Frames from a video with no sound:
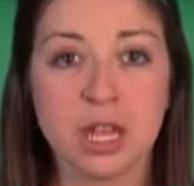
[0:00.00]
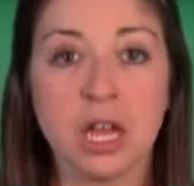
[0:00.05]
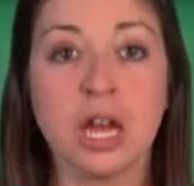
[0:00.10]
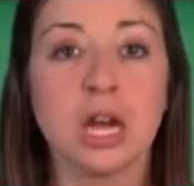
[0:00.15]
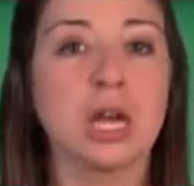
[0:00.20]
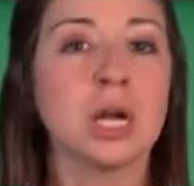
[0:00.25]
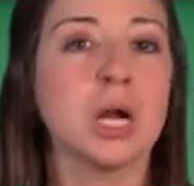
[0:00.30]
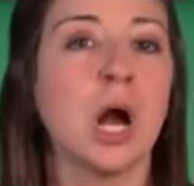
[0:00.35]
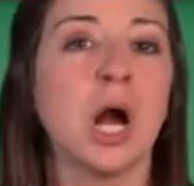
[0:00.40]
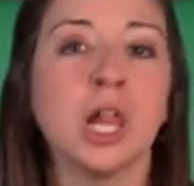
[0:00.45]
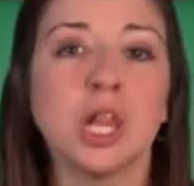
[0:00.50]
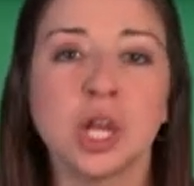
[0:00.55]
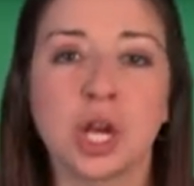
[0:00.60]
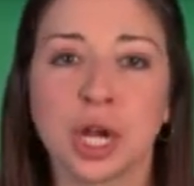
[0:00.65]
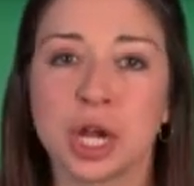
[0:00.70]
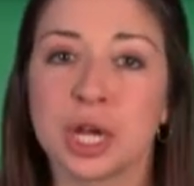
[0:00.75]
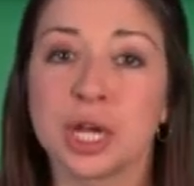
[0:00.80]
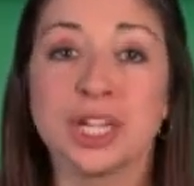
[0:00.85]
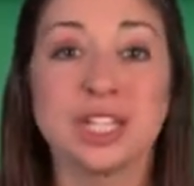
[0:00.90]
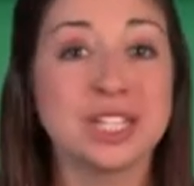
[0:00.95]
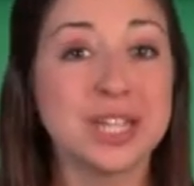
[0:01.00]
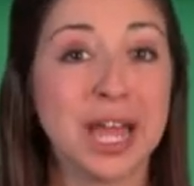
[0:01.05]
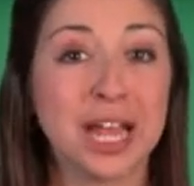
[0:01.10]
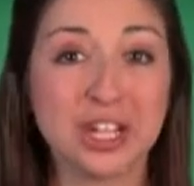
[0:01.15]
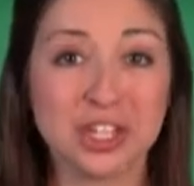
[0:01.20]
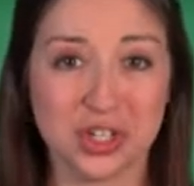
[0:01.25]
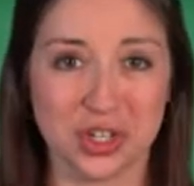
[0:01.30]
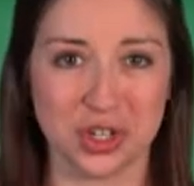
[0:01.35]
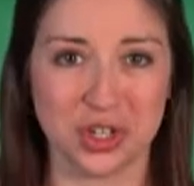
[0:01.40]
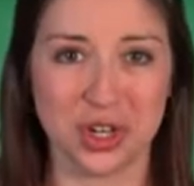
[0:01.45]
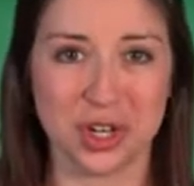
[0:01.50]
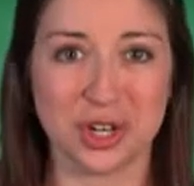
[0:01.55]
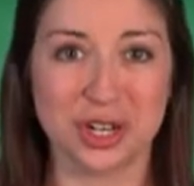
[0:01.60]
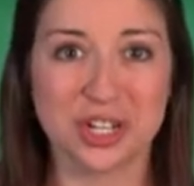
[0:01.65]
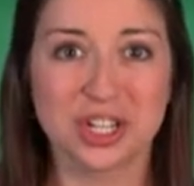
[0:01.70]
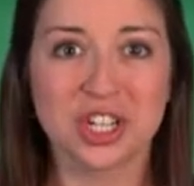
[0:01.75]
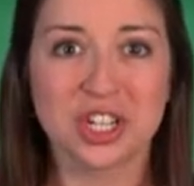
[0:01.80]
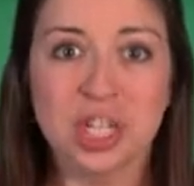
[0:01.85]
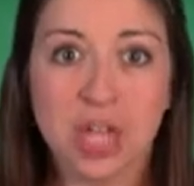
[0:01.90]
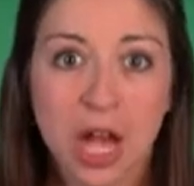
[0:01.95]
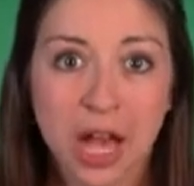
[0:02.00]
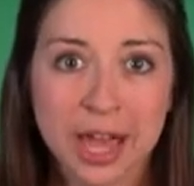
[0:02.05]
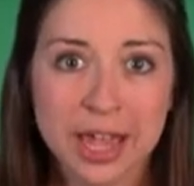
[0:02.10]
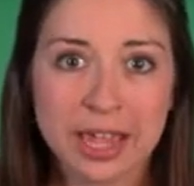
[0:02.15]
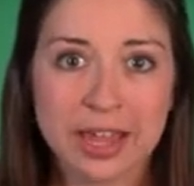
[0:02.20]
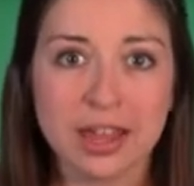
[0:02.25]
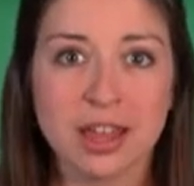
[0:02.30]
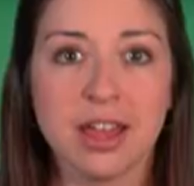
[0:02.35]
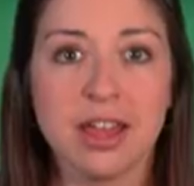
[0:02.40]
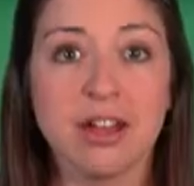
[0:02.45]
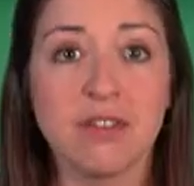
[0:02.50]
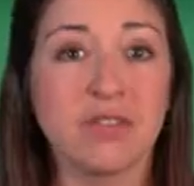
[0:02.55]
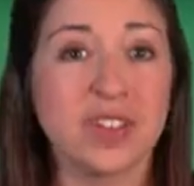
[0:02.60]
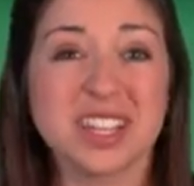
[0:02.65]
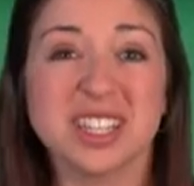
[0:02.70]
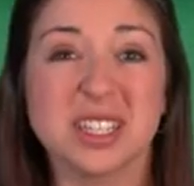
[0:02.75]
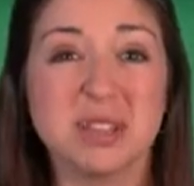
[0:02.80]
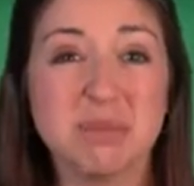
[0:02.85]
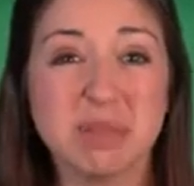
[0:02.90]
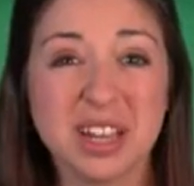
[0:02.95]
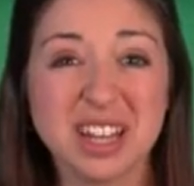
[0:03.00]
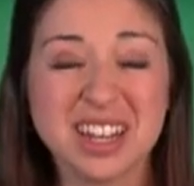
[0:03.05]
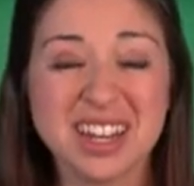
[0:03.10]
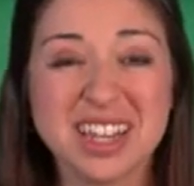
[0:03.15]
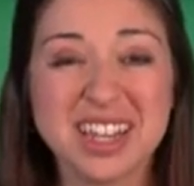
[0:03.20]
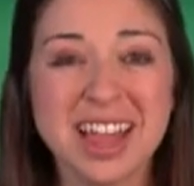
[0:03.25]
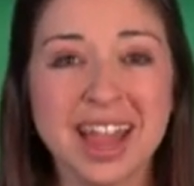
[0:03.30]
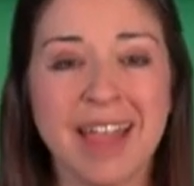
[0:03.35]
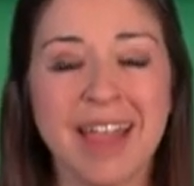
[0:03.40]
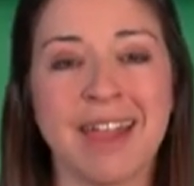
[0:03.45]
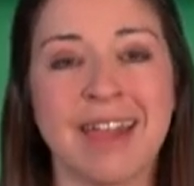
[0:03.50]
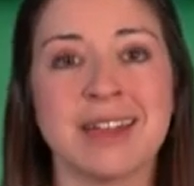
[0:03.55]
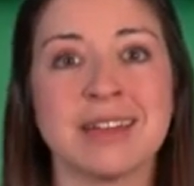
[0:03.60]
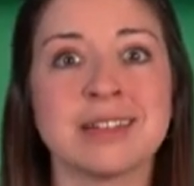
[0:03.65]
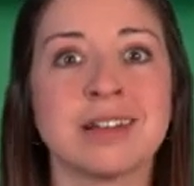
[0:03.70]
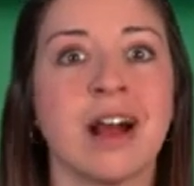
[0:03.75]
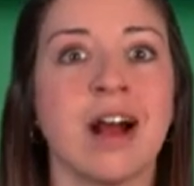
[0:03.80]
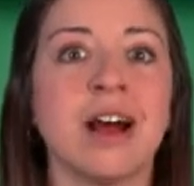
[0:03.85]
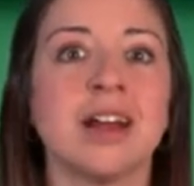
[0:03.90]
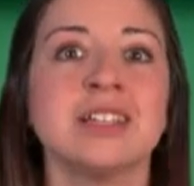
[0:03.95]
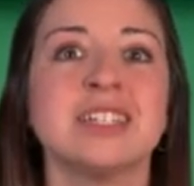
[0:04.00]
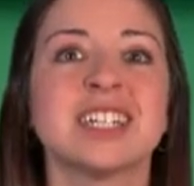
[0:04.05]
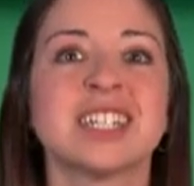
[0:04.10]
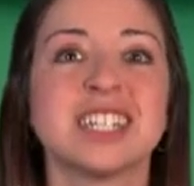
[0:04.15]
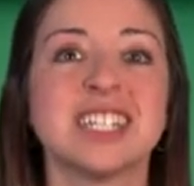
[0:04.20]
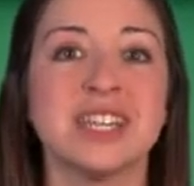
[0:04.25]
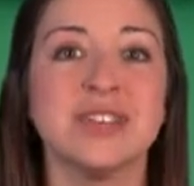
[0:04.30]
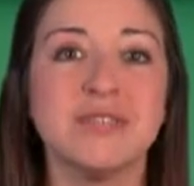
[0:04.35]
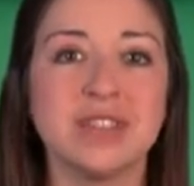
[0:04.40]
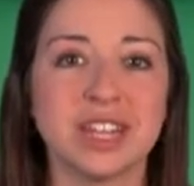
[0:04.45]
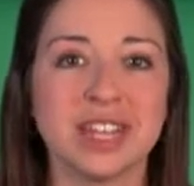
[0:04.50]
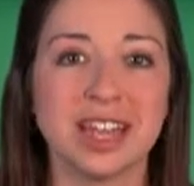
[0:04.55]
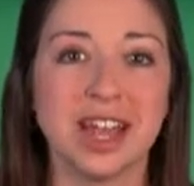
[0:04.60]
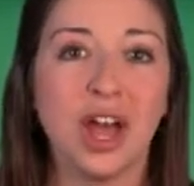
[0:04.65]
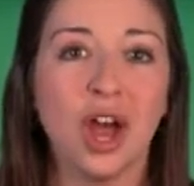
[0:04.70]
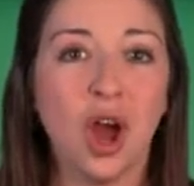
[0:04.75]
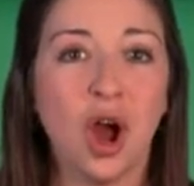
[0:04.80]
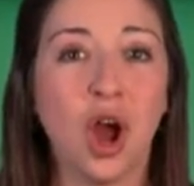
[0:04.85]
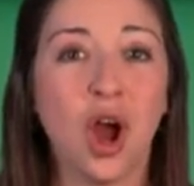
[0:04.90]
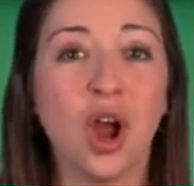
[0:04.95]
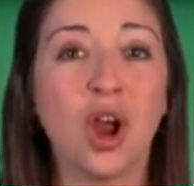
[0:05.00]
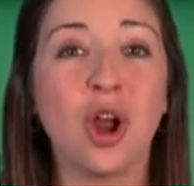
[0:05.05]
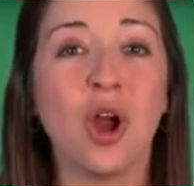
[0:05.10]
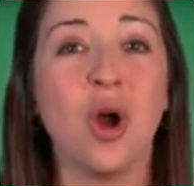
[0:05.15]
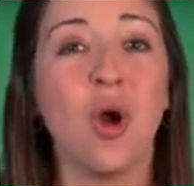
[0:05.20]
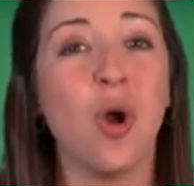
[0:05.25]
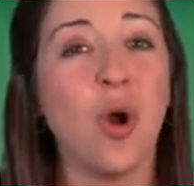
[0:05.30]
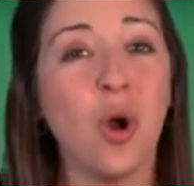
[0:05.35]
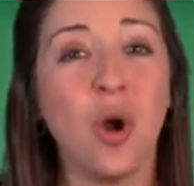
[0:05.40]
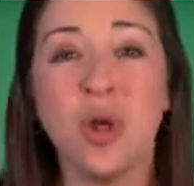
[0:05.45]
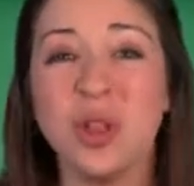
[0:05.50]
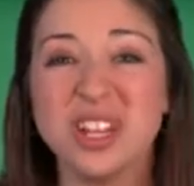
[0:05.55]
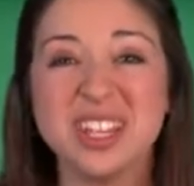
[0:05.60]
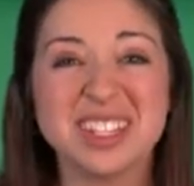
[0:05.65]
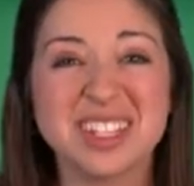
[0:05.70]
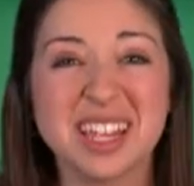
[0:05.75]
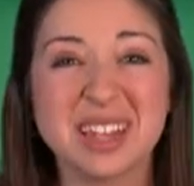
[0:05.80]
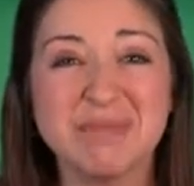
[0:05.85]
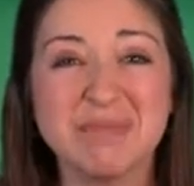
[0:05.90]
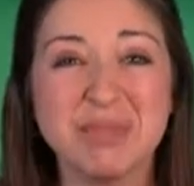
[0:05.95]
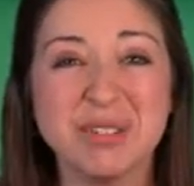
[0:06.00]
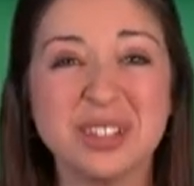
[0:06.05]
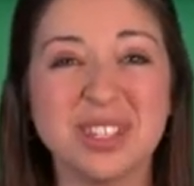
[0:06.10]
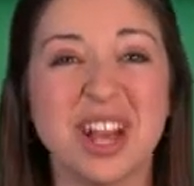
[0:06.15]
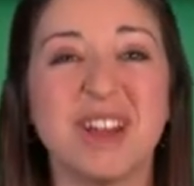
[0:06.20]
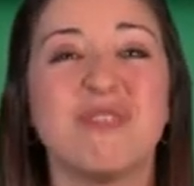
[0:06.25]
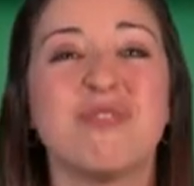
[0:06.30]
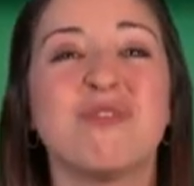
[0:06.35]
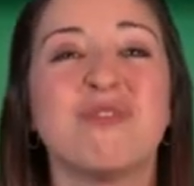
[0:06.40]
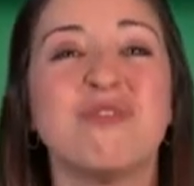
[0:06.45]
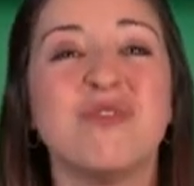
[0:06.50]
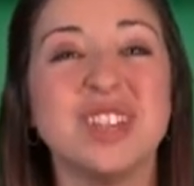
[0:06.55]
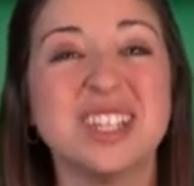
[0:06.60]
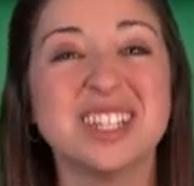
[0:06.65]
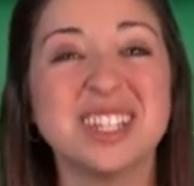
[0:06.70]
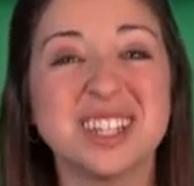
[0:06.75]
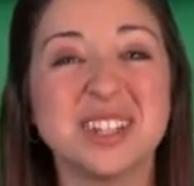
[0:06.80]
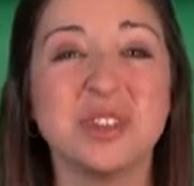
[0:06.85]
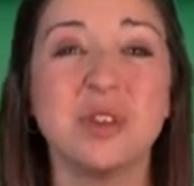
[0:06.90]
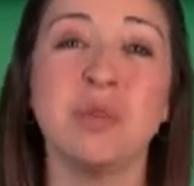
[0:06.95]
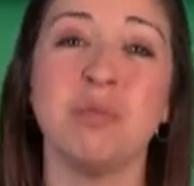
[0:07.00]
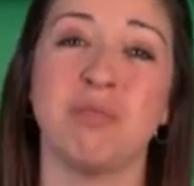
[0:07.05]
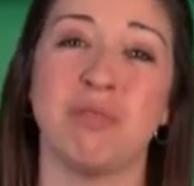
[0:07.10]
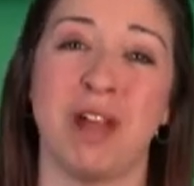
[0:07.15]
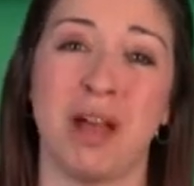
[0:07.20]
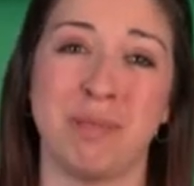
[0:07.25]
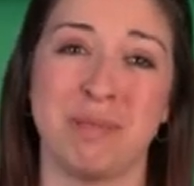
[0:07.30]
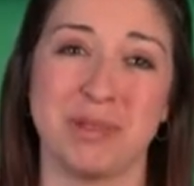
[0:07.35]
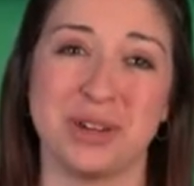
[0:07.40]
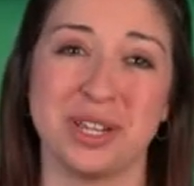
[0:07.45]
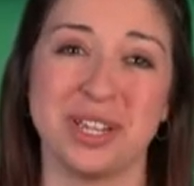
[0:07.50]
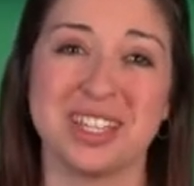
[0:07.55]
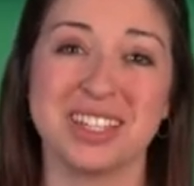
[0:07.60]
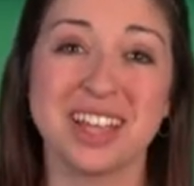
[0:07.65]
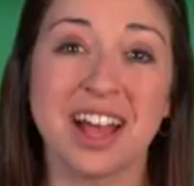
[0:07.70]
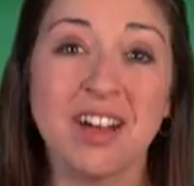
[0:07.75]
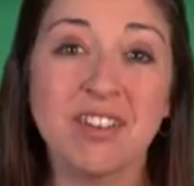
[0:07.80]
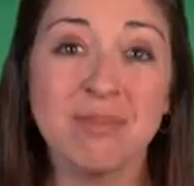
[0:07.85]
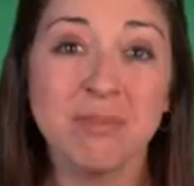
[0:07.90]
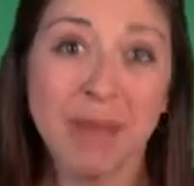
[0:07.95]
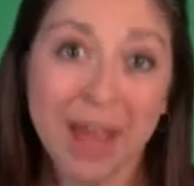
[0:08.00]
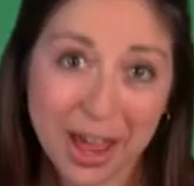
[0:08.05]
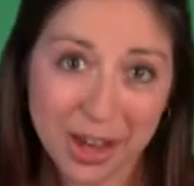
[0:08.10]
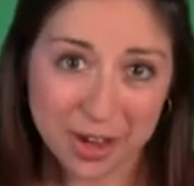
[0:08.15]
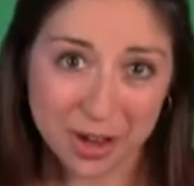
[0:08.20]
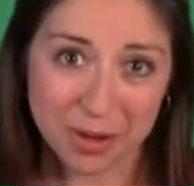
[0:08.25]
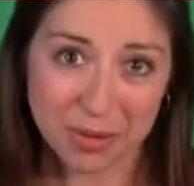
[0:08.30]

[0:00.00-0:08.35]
Color, texture, shine, flexibility, and conductivity are all examples of physical properties of matter.